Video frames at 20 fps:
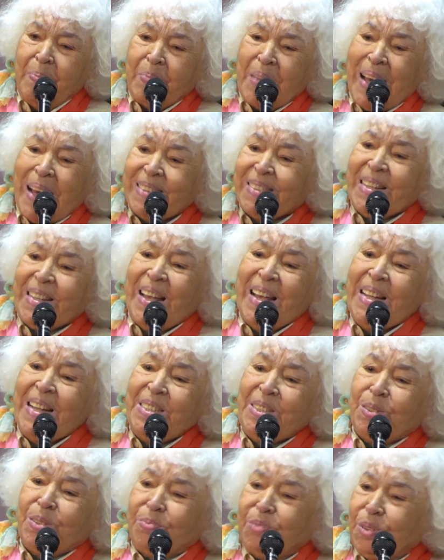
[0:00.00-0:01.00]
at the
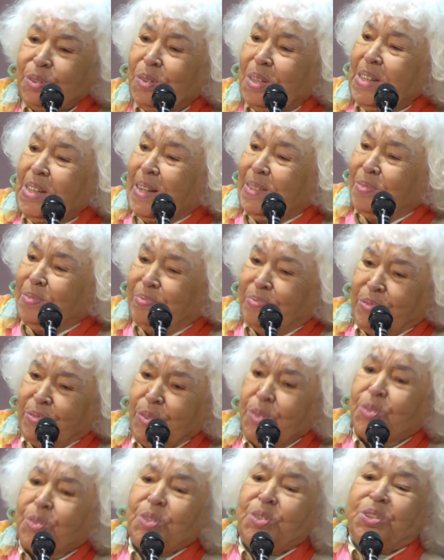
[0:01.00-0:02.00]
end of your life,
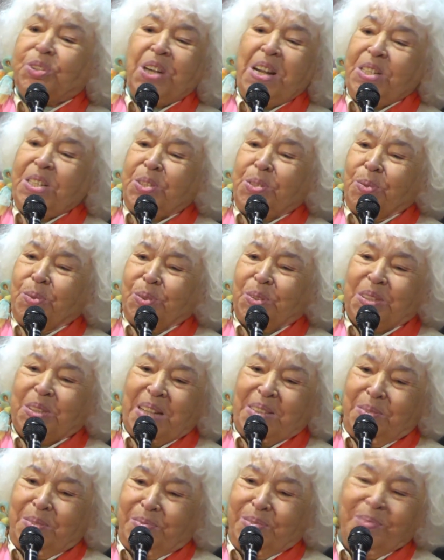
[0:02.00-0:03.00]
not to change
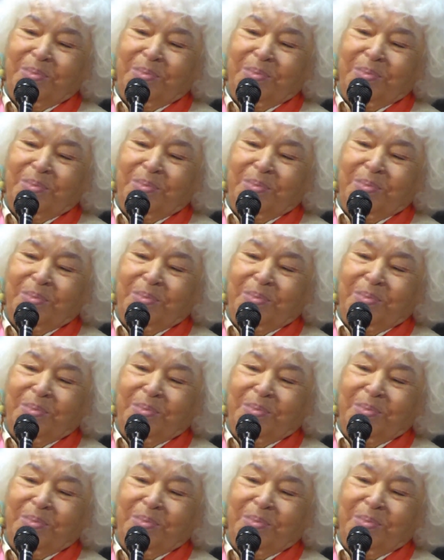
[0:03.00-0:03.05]
yourself.